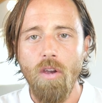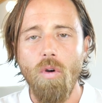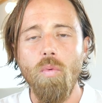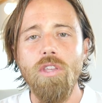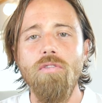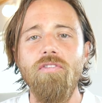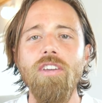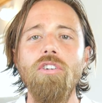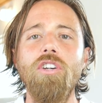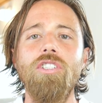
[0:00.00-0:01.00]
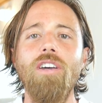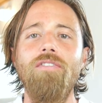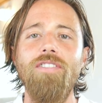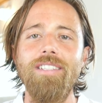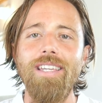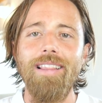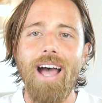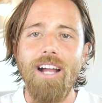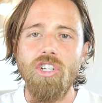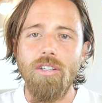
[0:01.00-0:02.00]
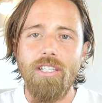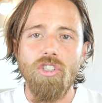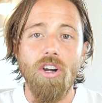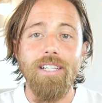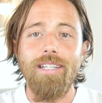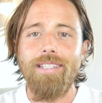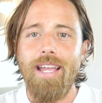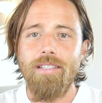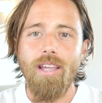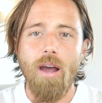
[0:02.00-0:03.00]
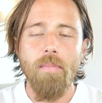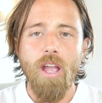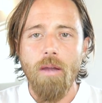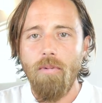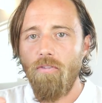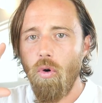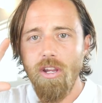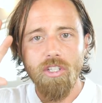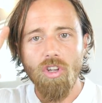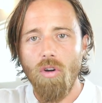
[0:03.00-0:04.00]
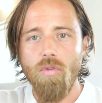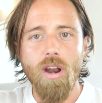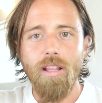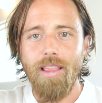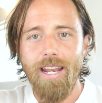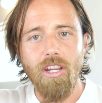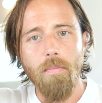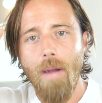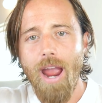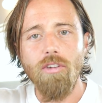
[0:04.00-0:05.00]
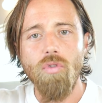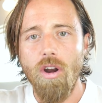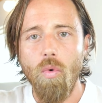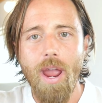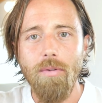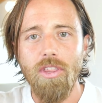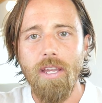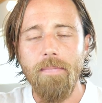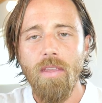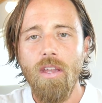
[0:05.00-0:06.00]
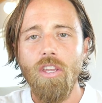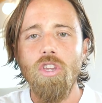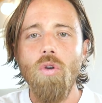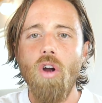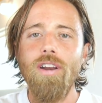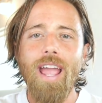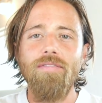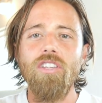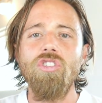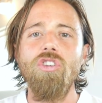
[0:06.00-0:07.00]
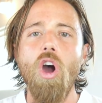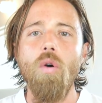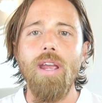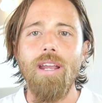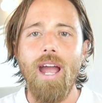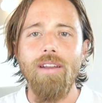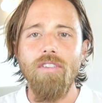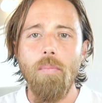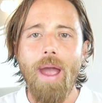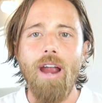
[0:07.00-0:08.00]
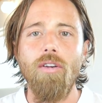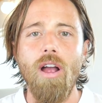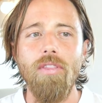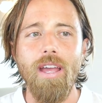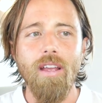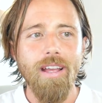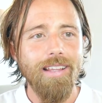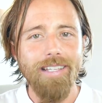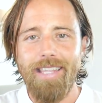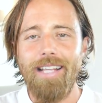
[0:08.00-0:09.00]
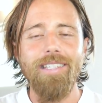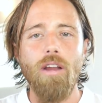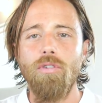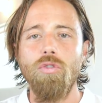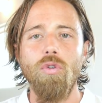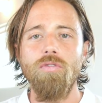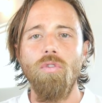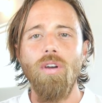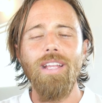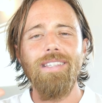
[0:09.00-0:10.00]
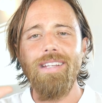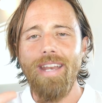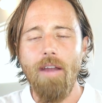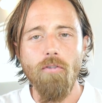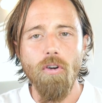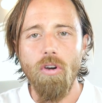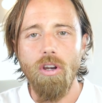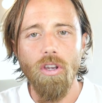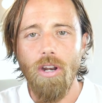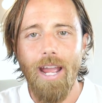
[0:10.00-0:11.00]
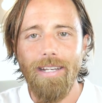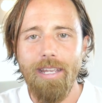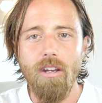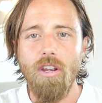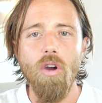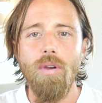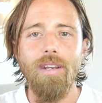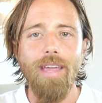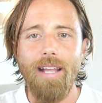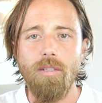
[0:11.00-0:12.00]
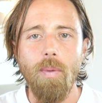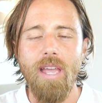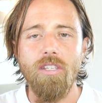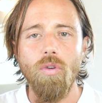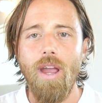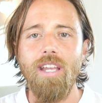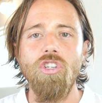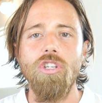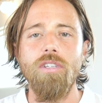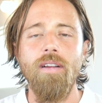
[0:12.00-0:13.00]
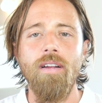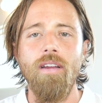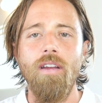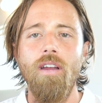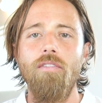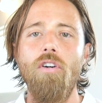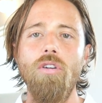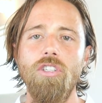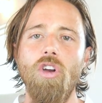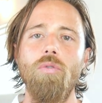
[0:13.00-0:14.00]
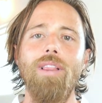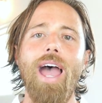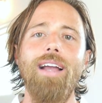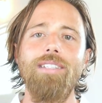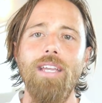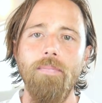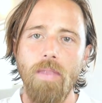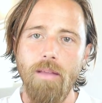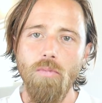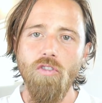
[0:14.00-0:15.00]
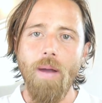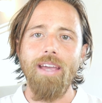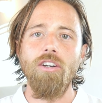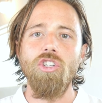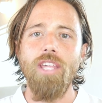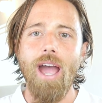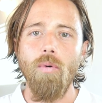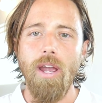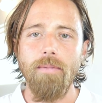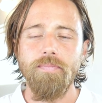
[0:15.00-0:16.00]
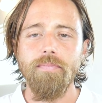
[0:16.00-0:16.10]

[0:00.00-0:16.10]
Well, when you feel yourself physiologically starting to tense up, before you start letting your mind run away with it, you already have this knowing kind of in the background that, listen, that's not resourceful. It's never a good idea to go into that space. So I can just focus on relaxing and move energy that way.